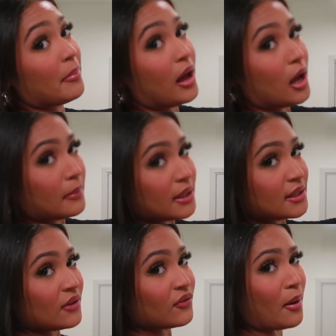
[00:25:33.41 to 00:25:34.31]
bob
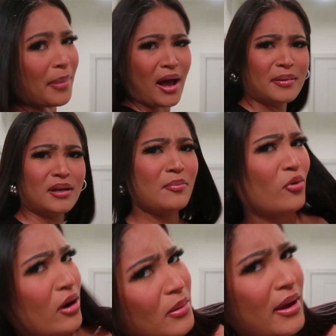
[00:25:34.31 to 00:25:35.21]
isn't even a bob
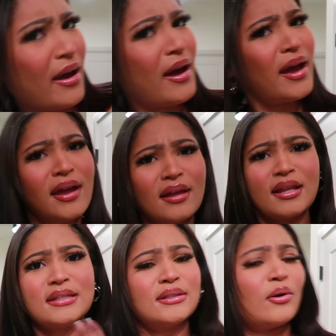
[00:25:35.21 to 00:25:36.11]
anymore. Okay, let's